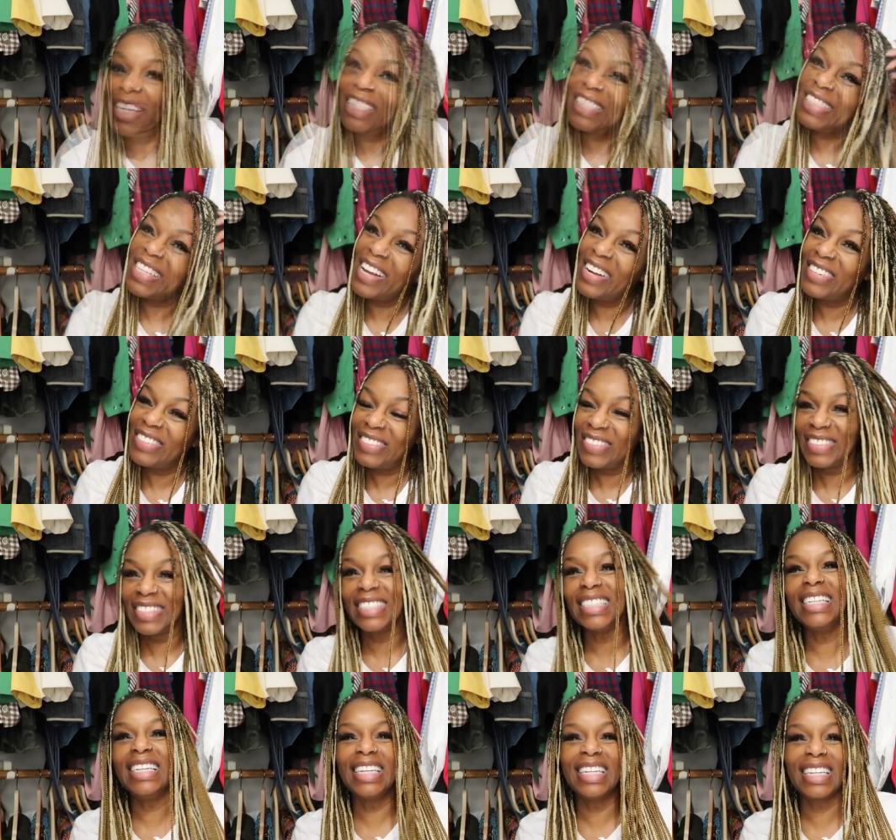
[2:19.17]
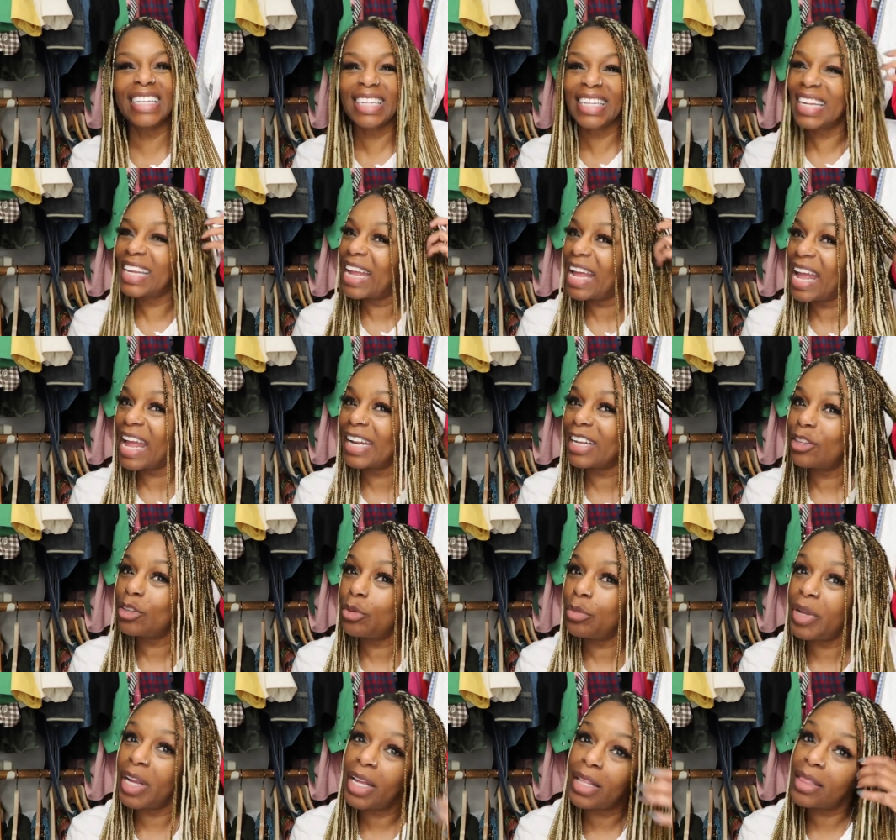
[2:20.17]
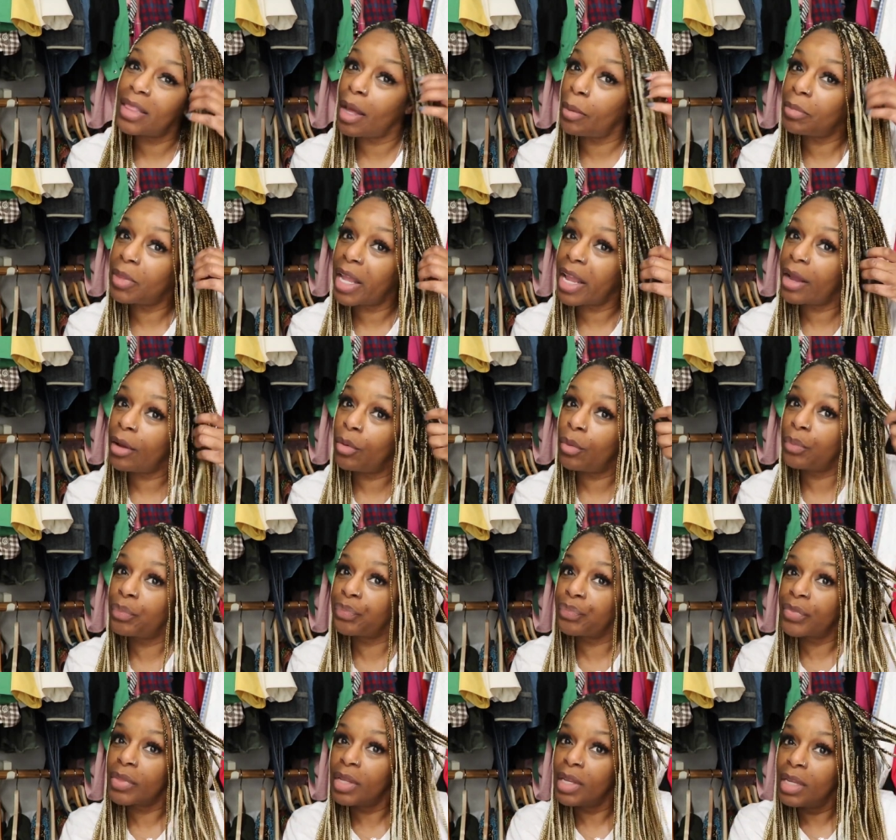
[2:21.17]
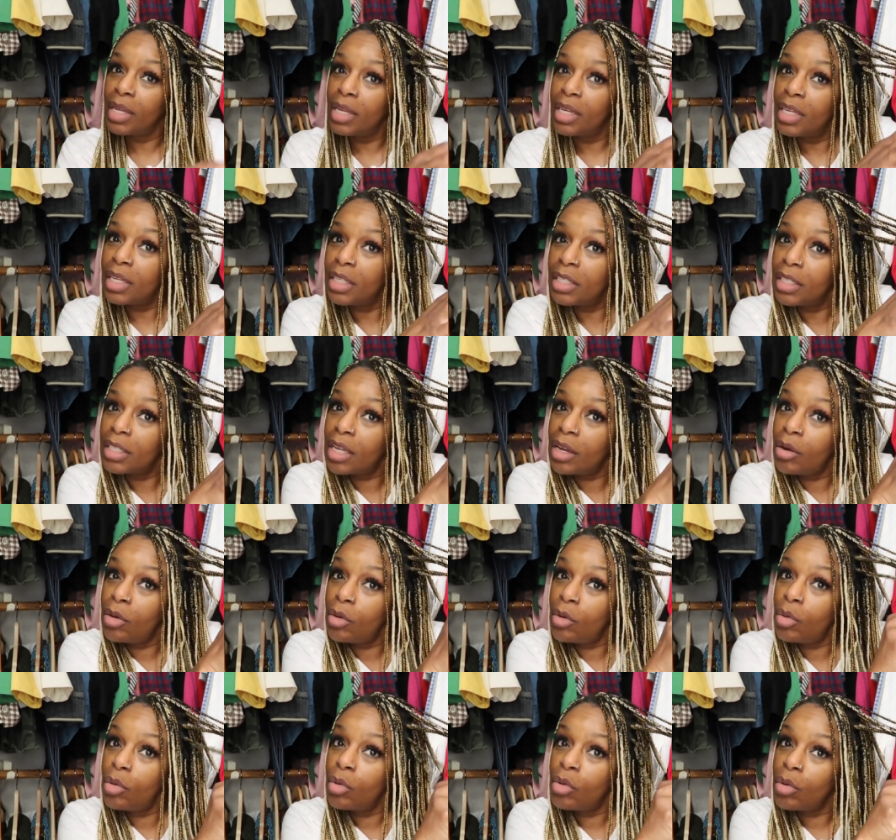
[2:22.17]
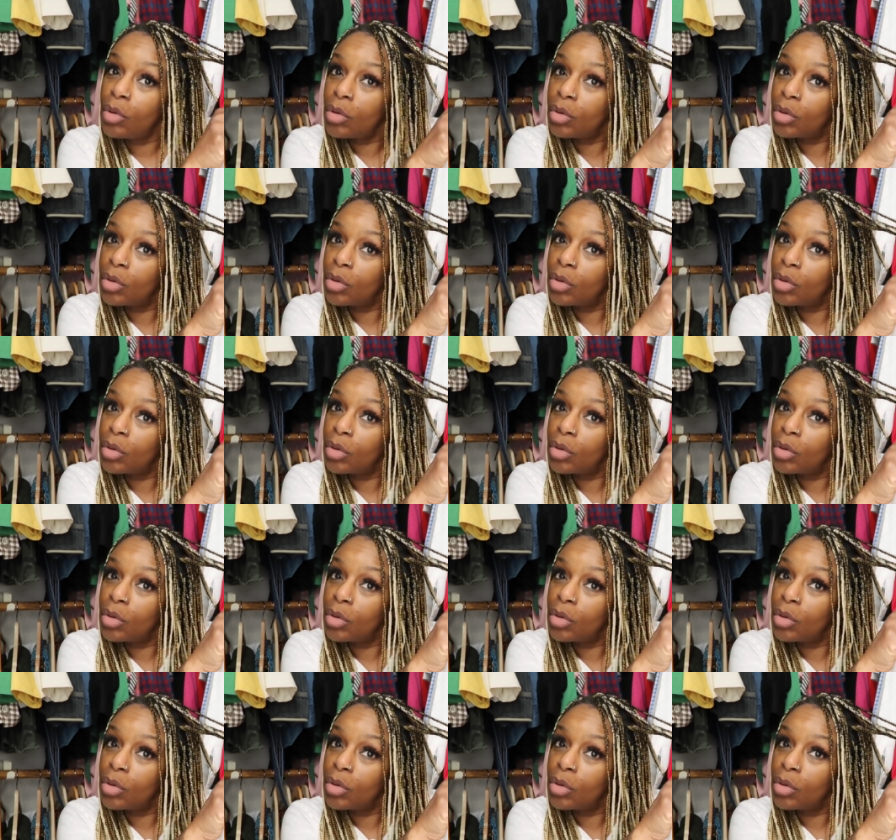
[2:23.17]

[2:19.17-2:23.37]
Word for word: so, do me a thumbnail. So,